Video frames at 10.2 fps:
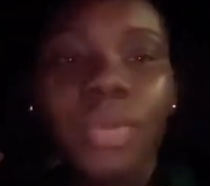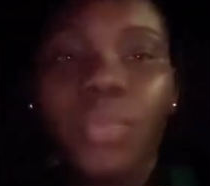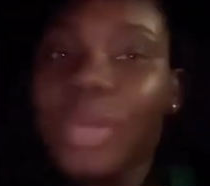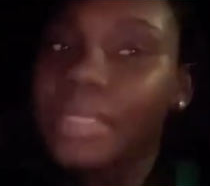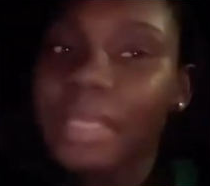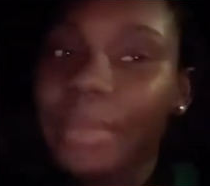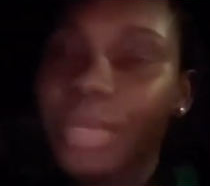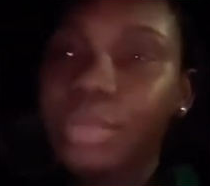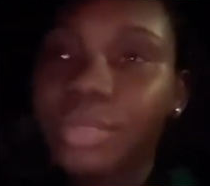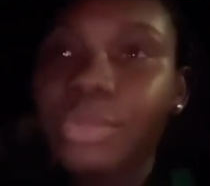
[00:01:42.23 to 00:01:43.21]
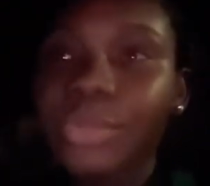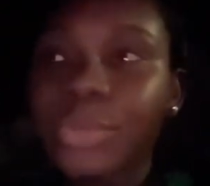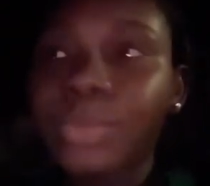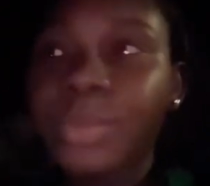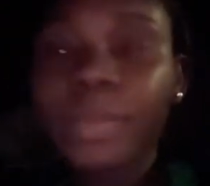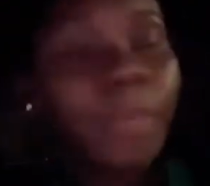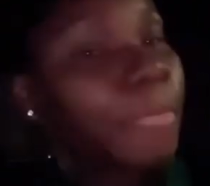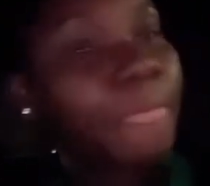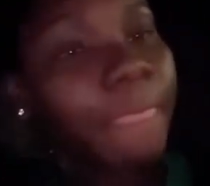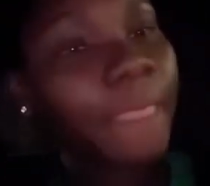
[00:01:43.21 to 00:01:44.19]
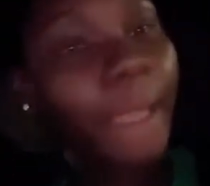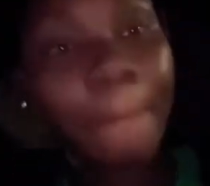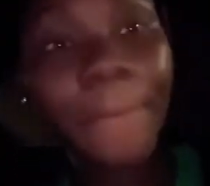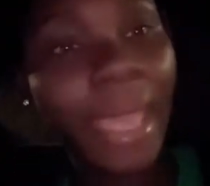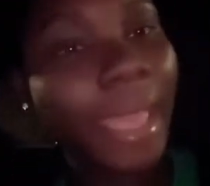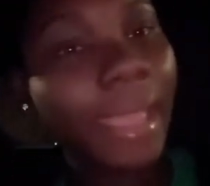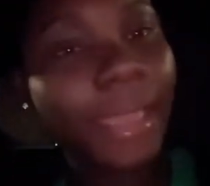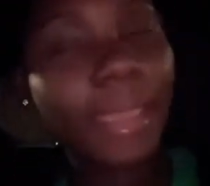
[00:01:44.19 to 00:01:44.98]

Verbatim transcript: What's up, YouTube? I'm back.